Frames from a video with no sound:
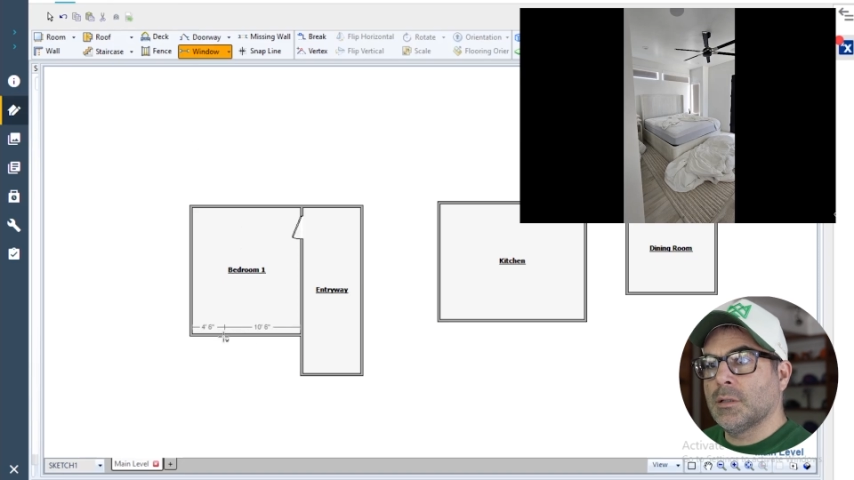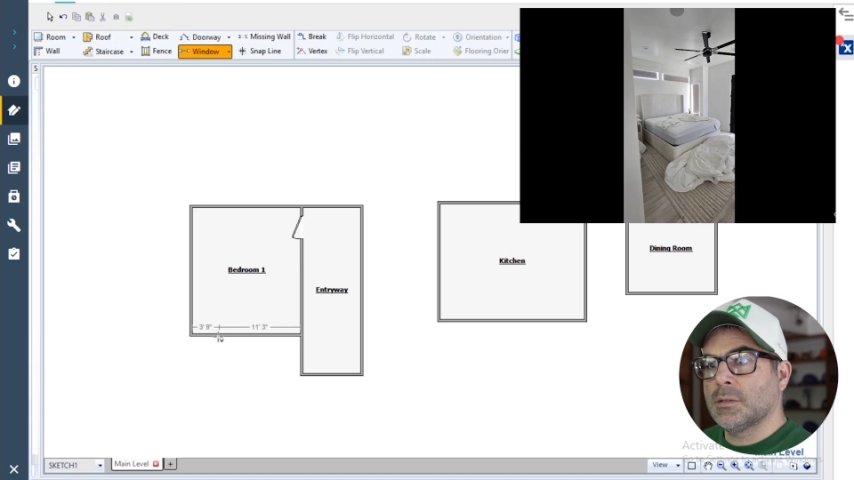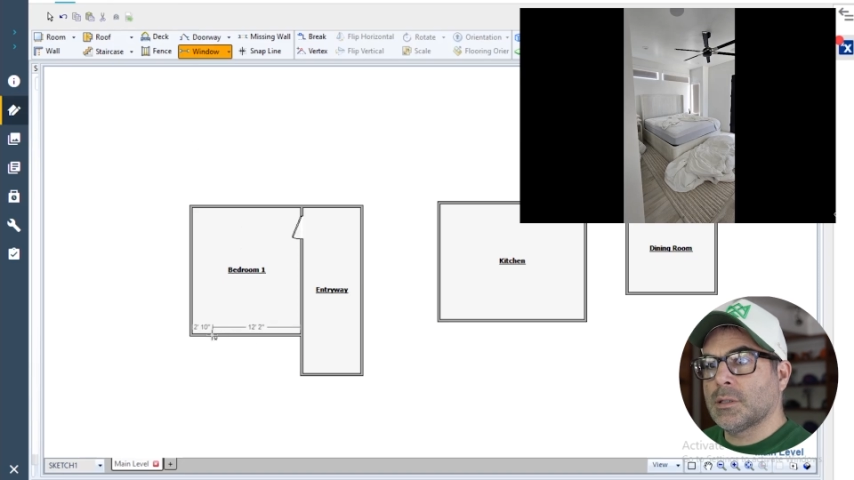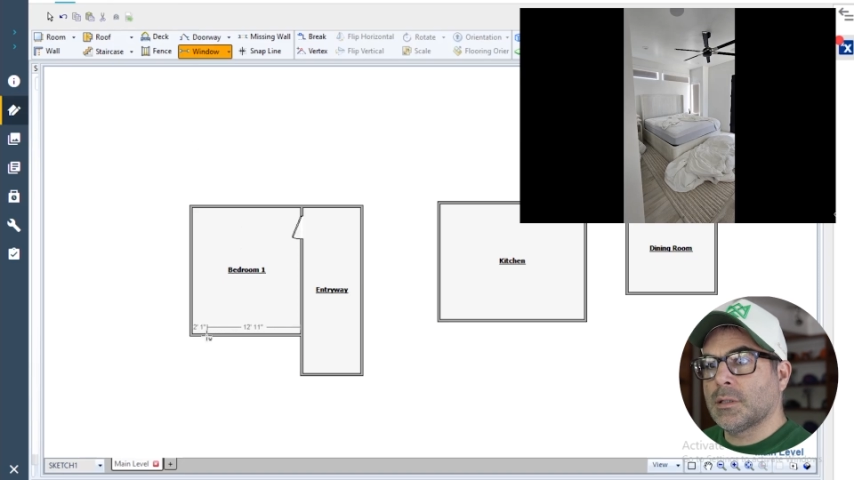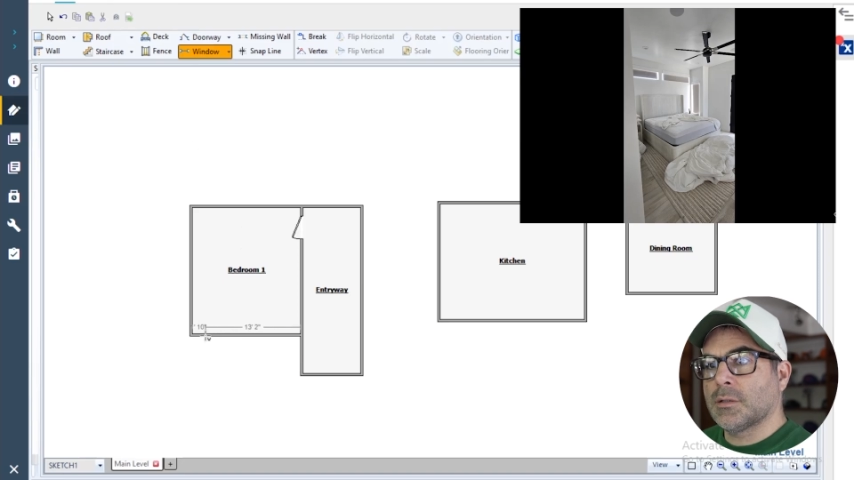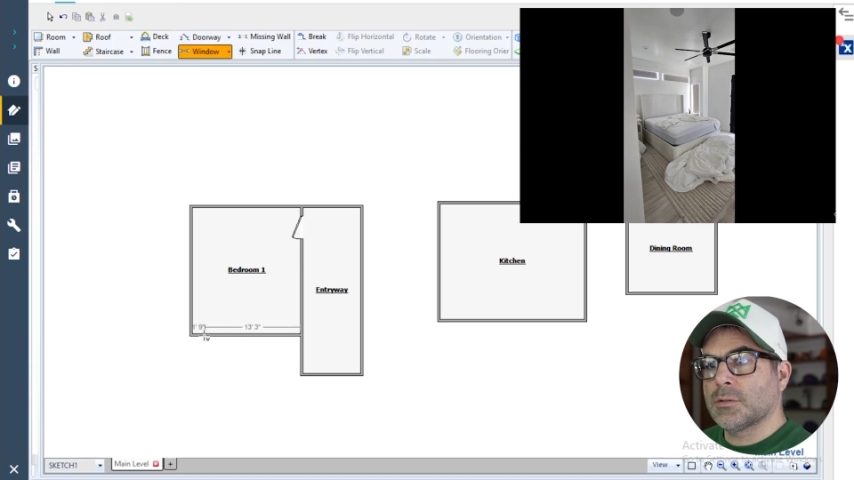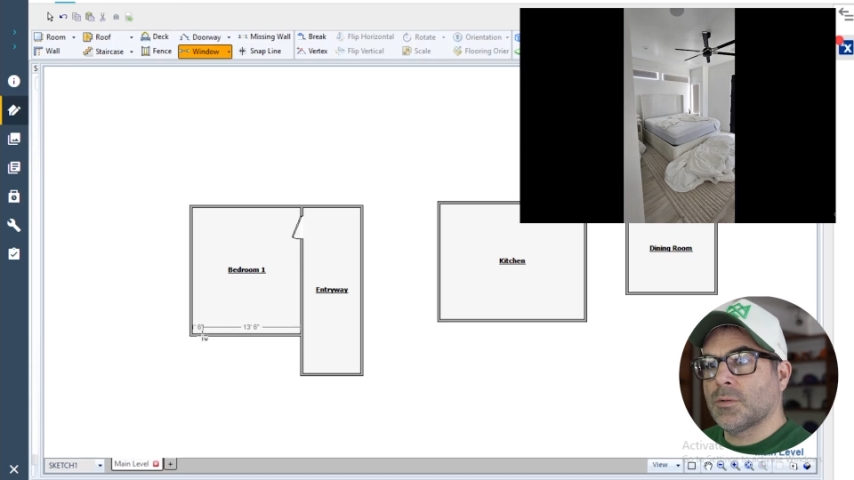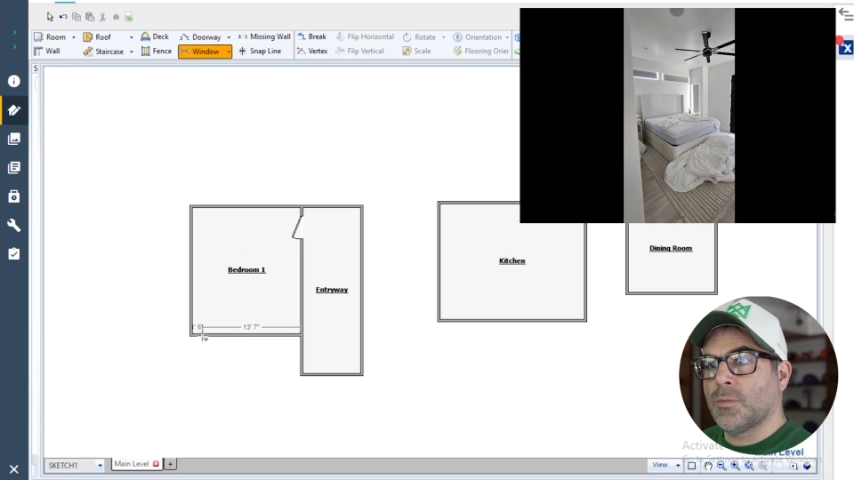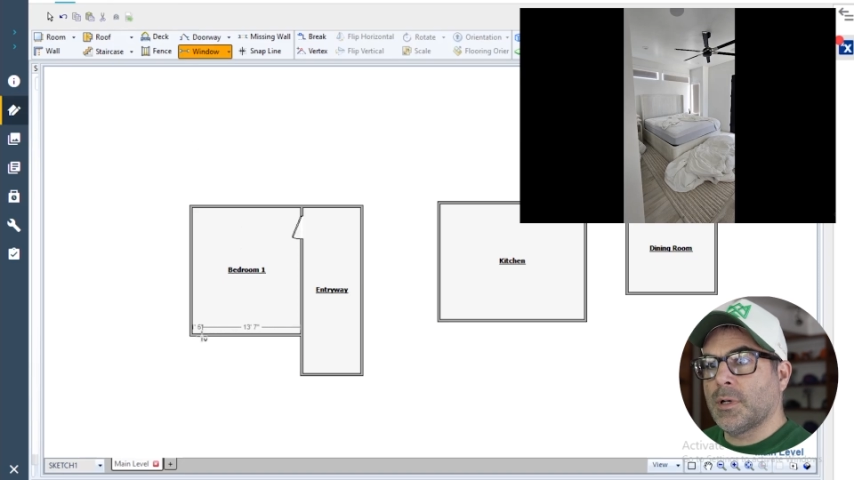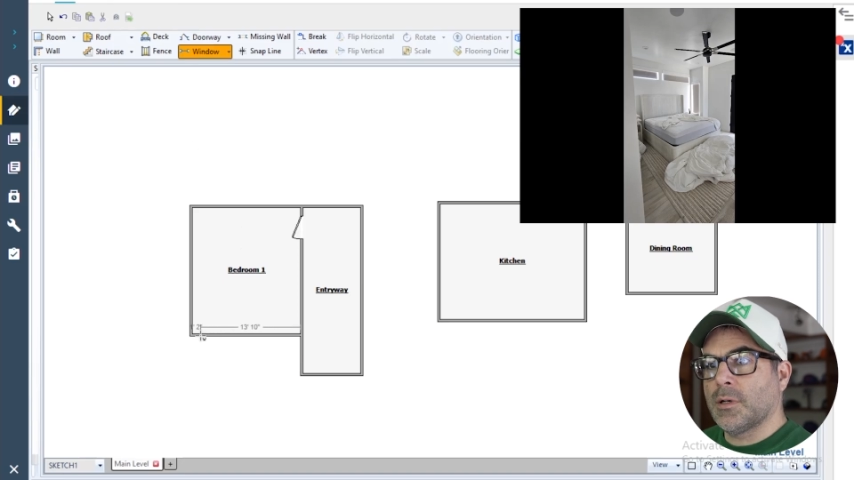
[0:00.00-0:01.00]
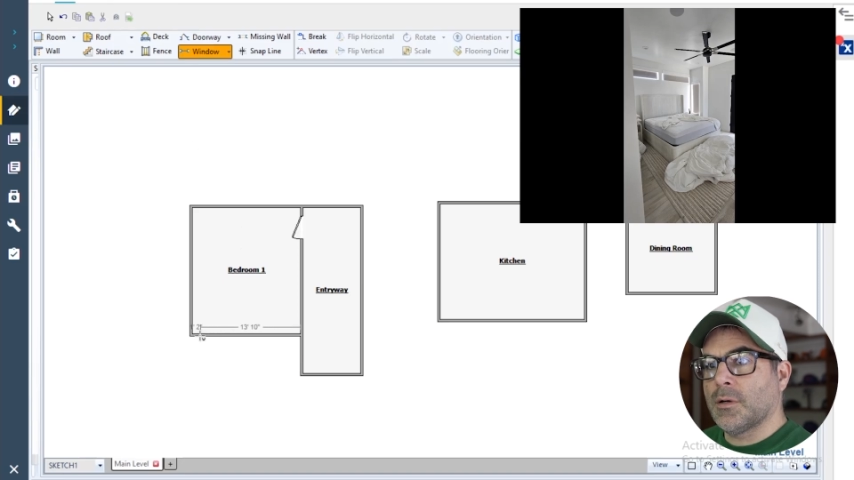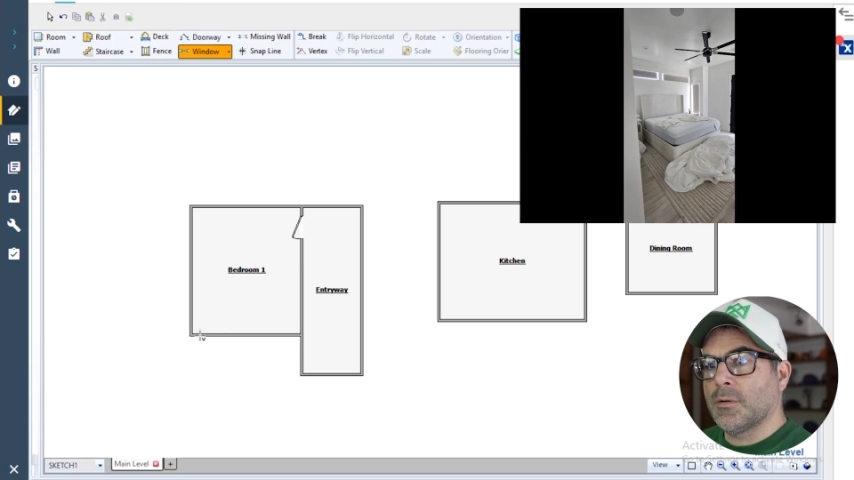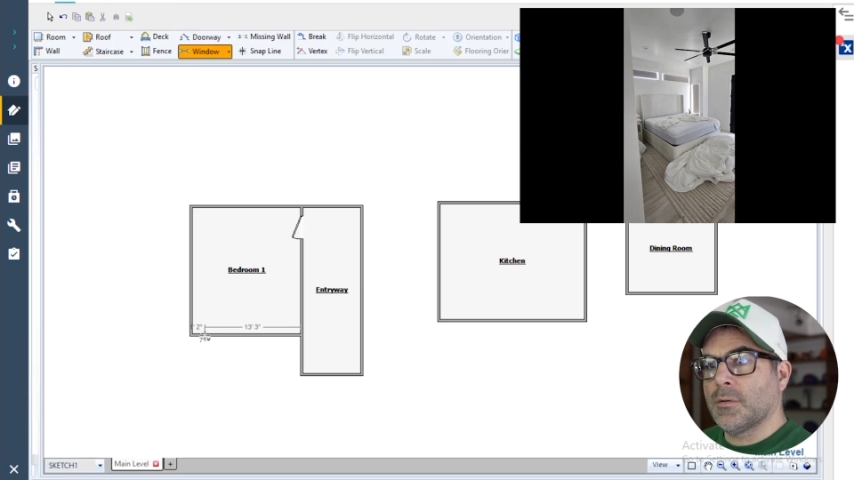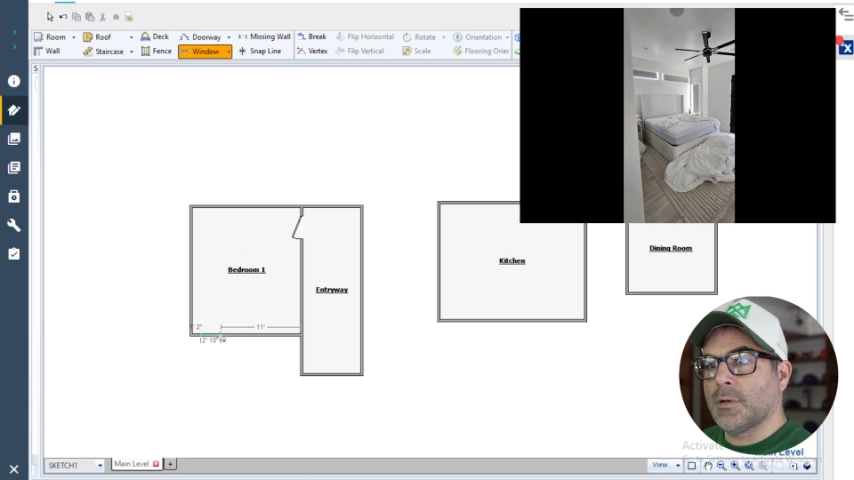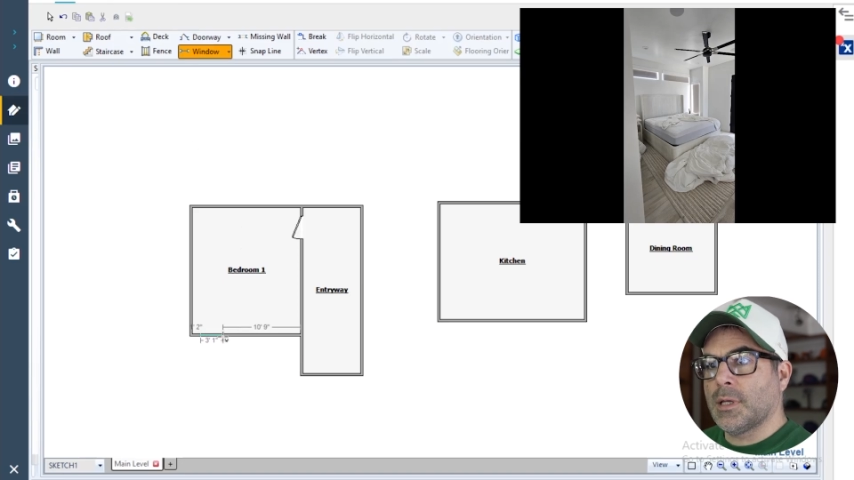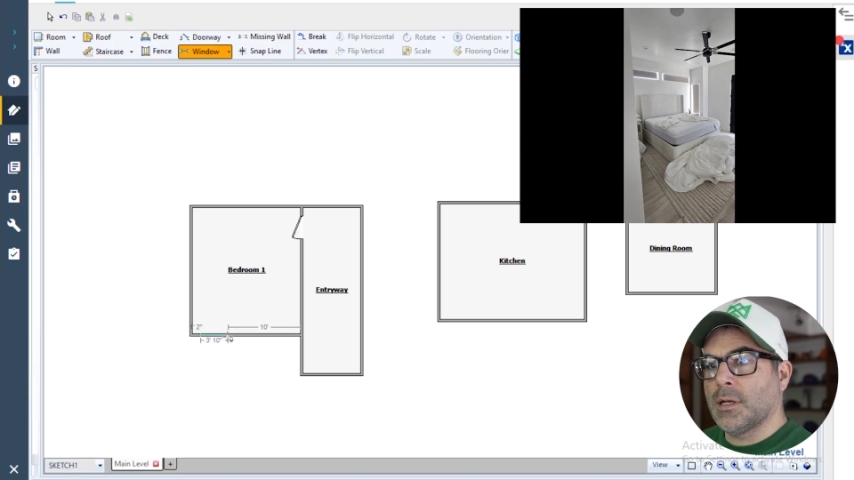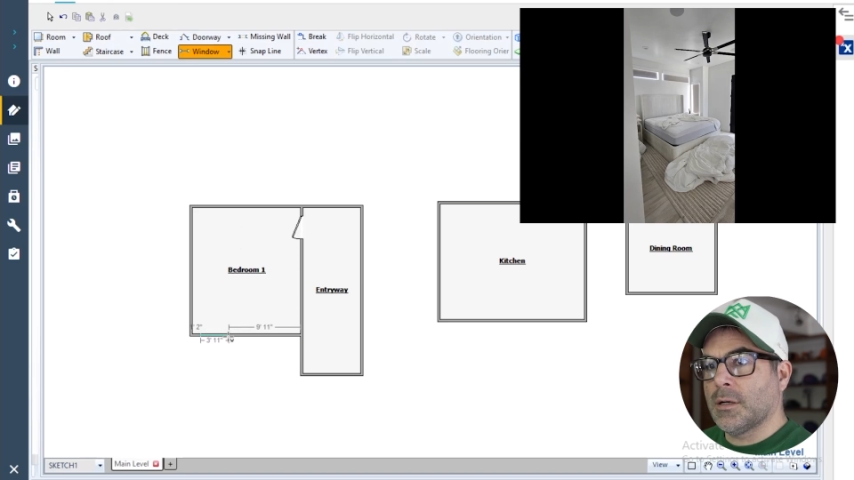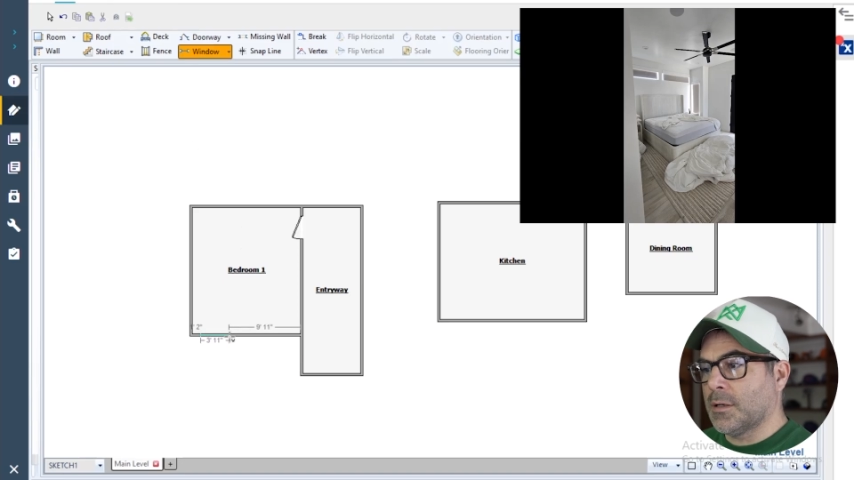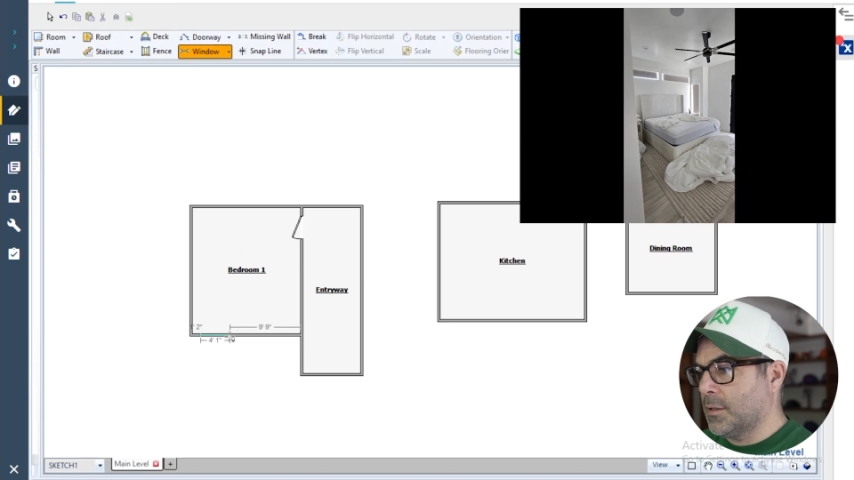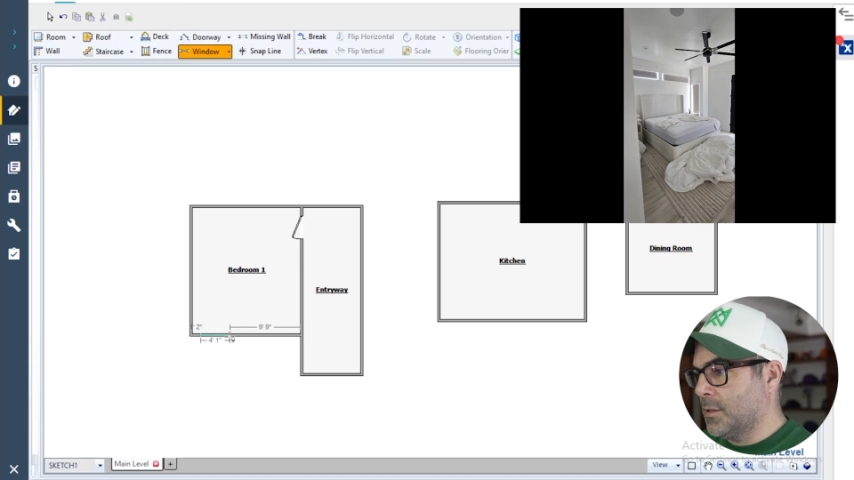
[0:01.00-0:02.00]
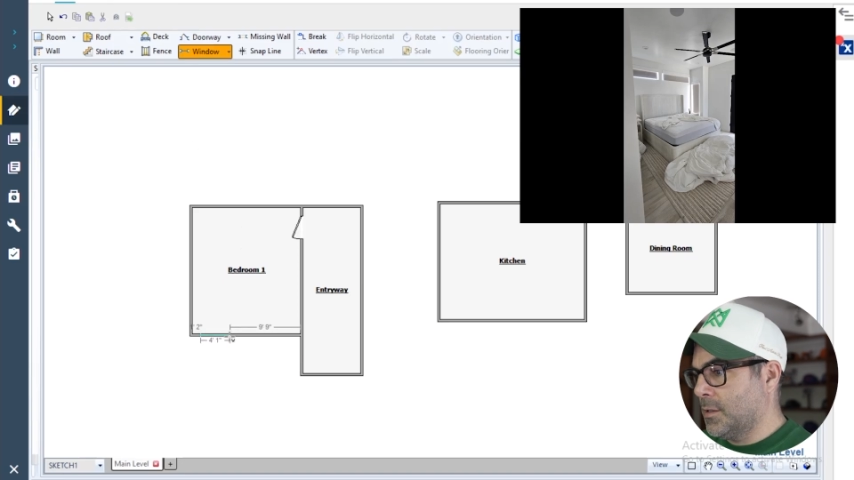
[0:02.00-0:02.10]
Looks like there's a window here.